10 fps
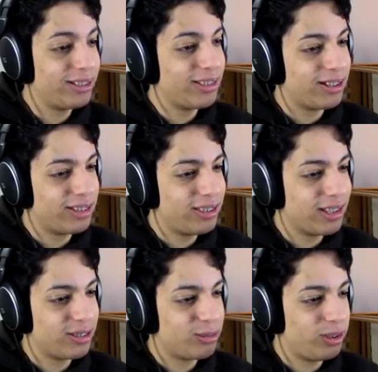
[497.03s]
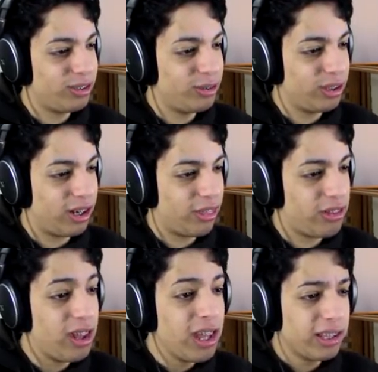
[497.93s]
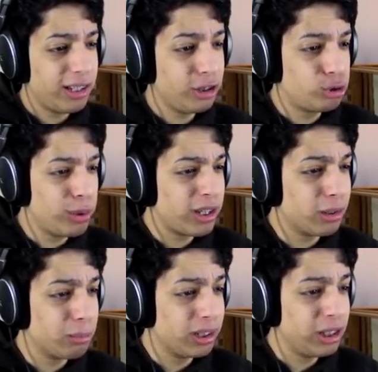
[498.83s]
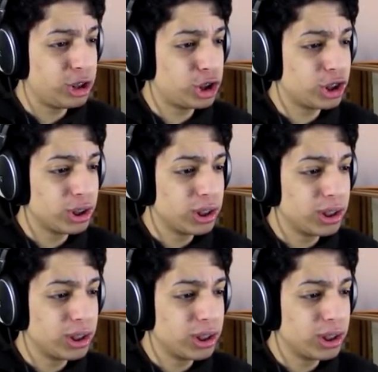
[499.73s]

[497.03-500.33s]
he's not really doing anything. Did he drink the bleach?